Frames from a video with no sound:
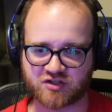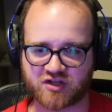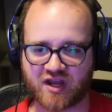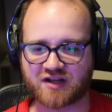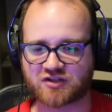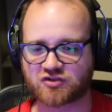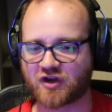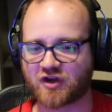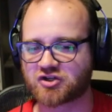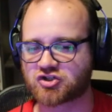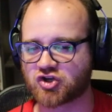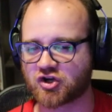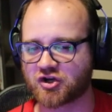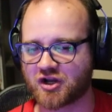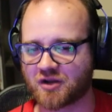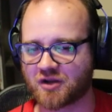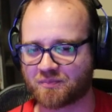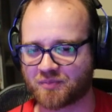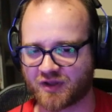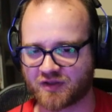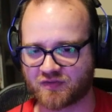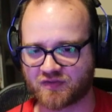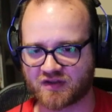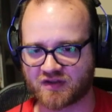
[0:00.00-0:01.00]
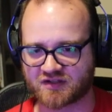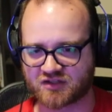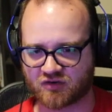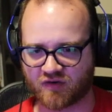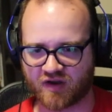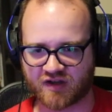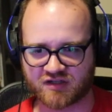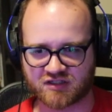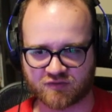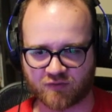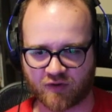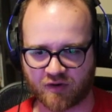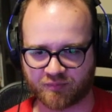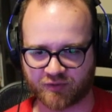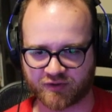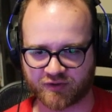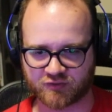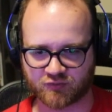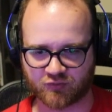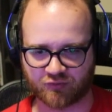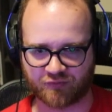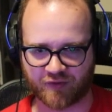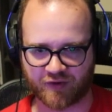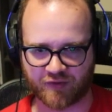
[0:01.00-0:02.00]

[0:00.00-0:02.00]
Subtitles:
Yeah, so I shouldn't have played this. The rest of our plays were fine